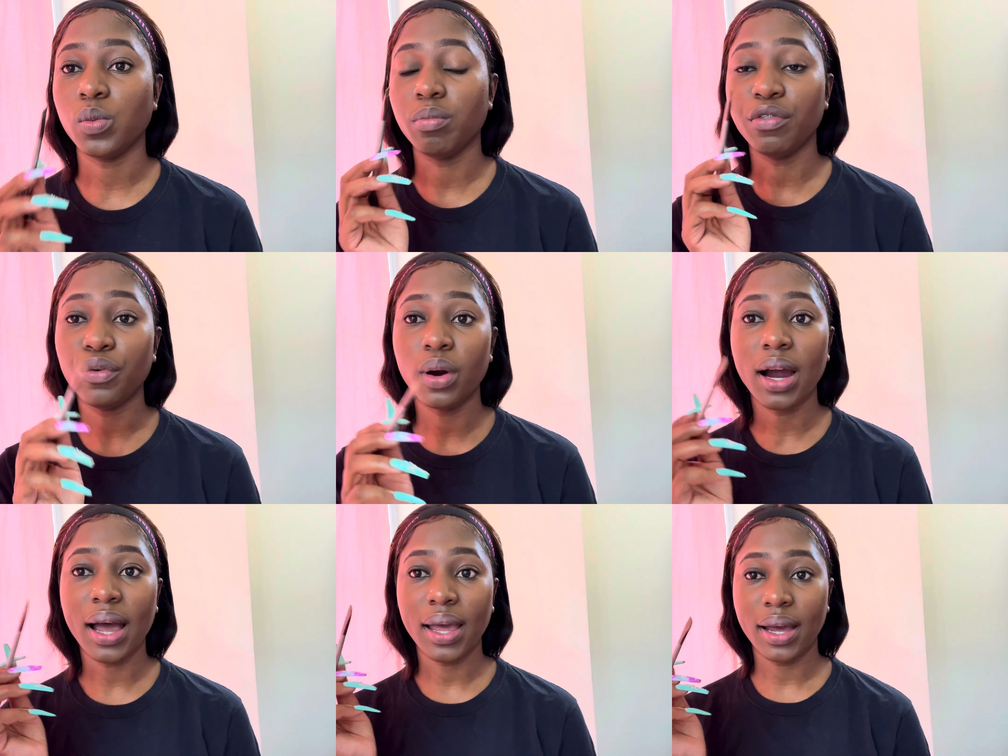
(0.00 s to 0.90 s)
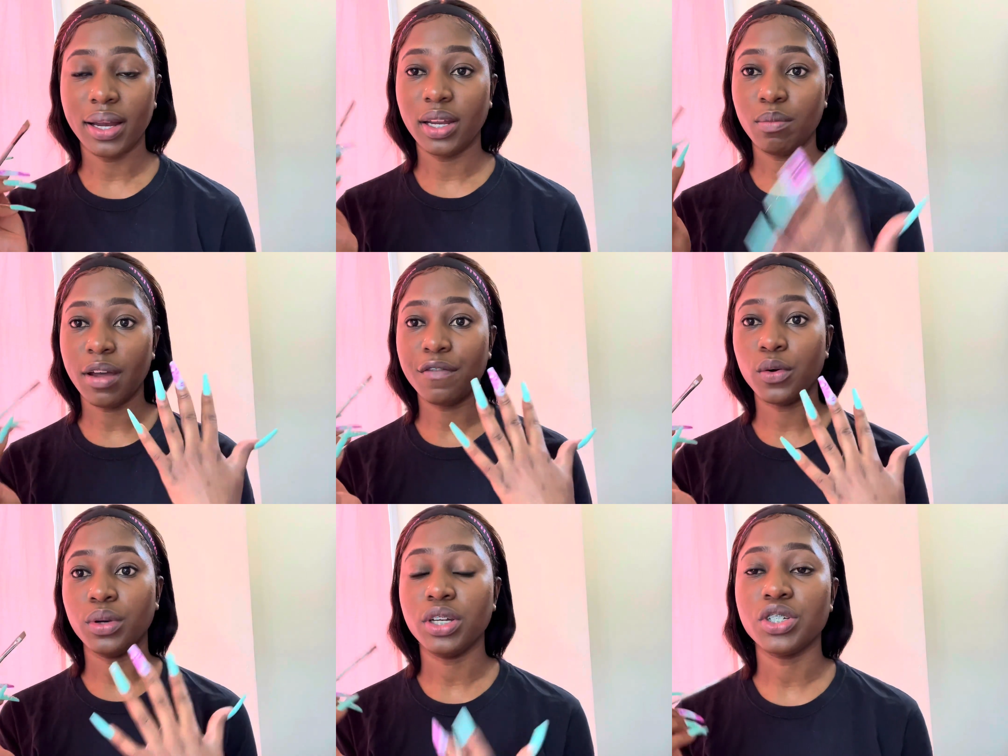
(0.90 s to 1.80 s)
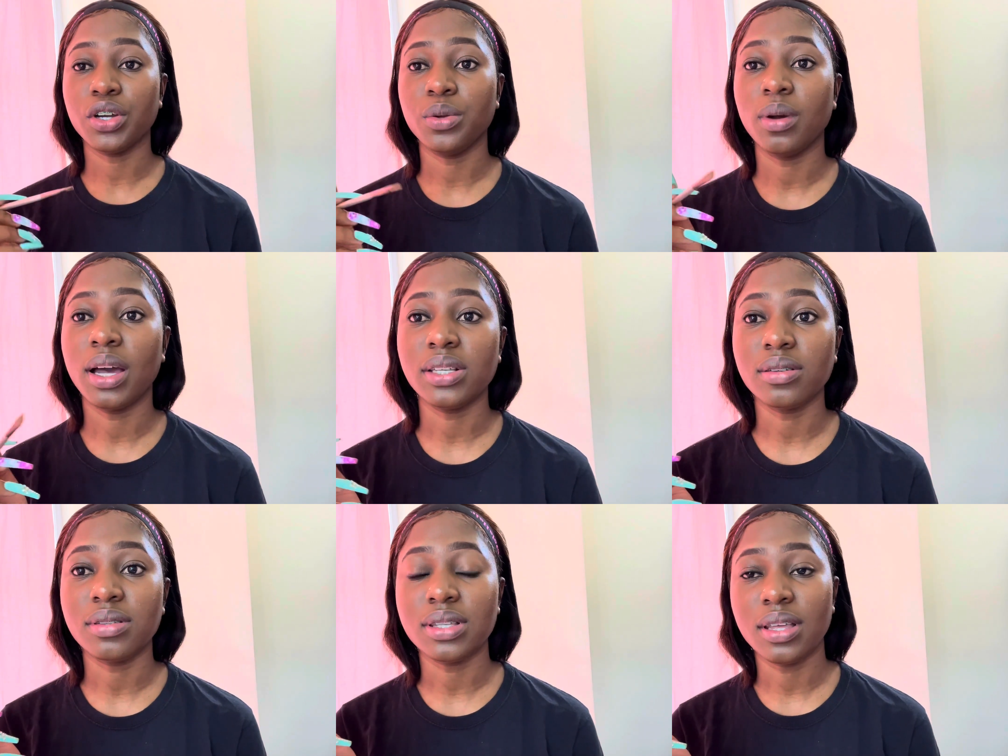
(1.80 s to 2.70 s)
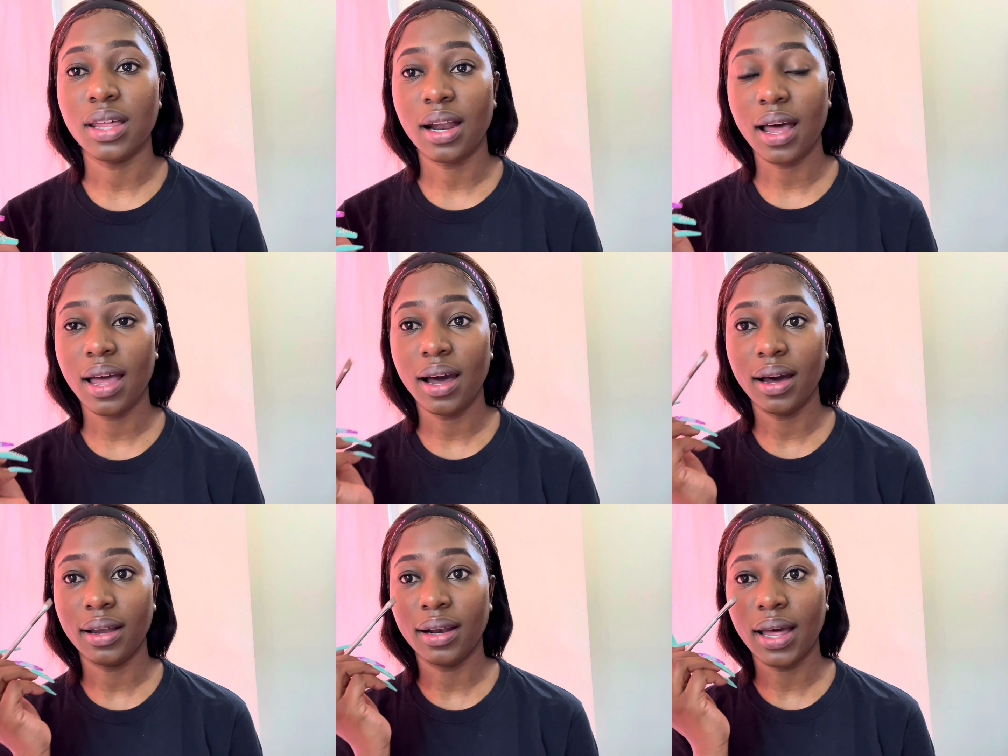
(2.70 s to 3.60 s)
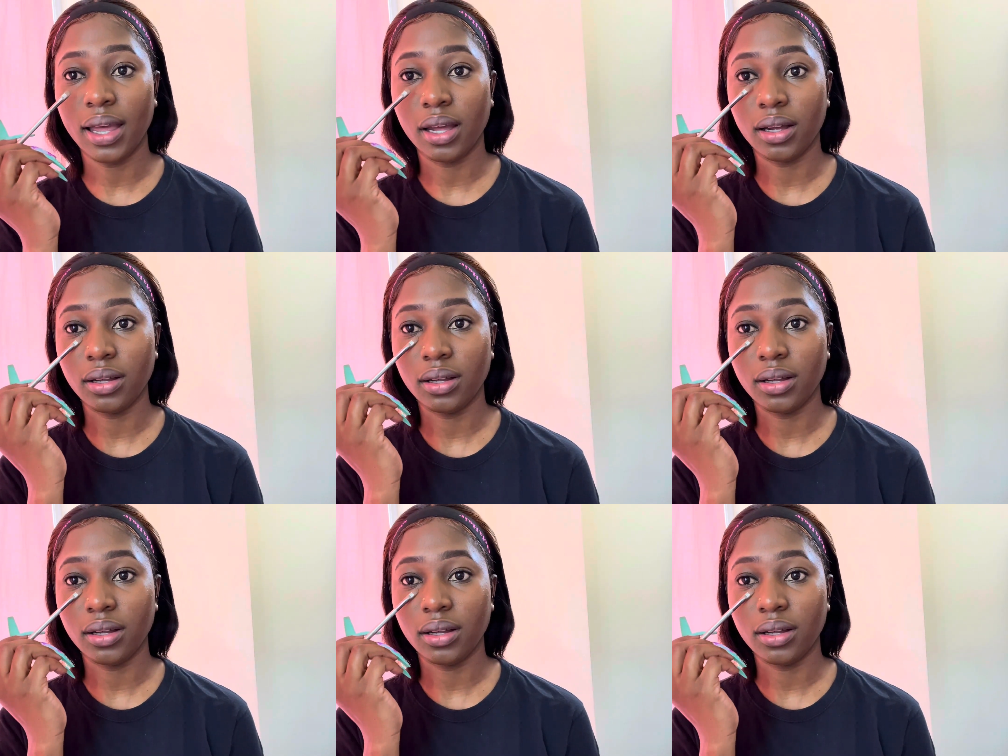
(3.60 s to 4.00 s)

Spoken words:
Before I added my foundation, you guys could see that I had like